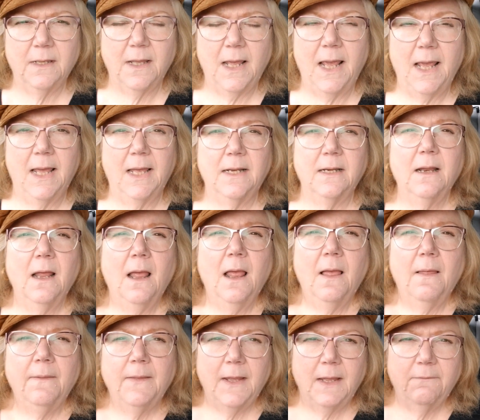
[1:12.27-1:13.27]
and
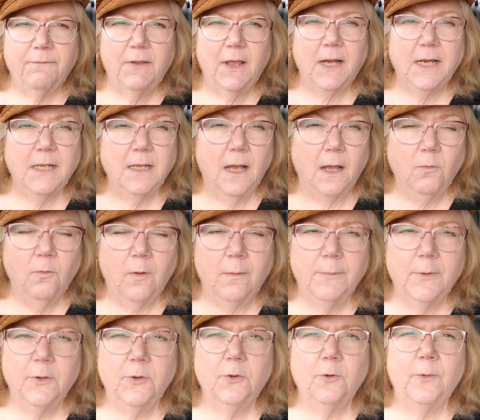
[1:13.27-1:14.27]
they have had a young
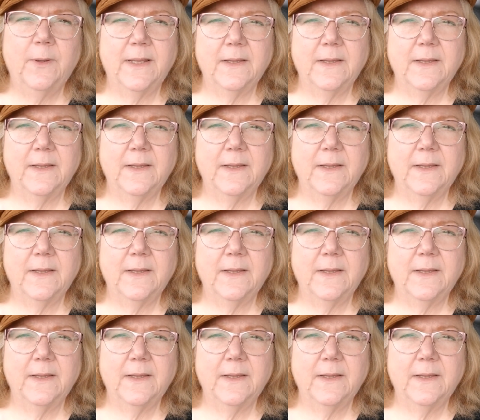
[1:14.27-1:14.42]
woman who